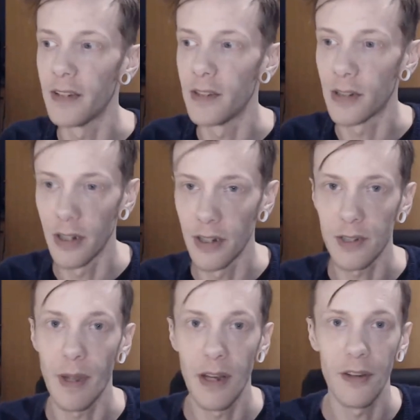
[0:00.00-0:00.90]
you're gonna
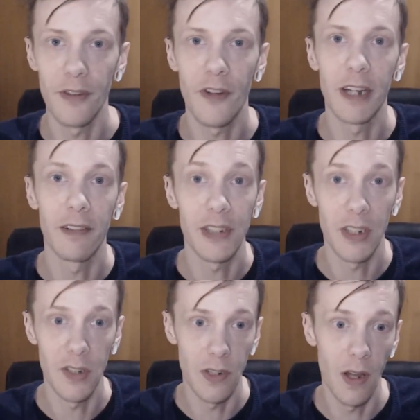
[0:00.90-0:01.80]
spend it on a fragrance
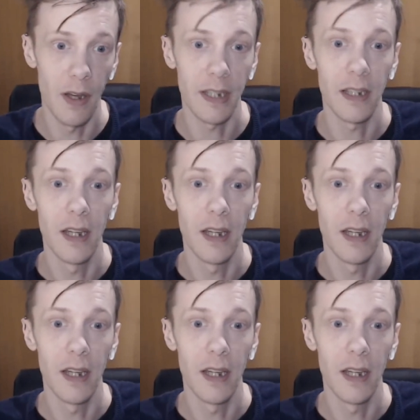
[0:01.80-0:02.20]
and you like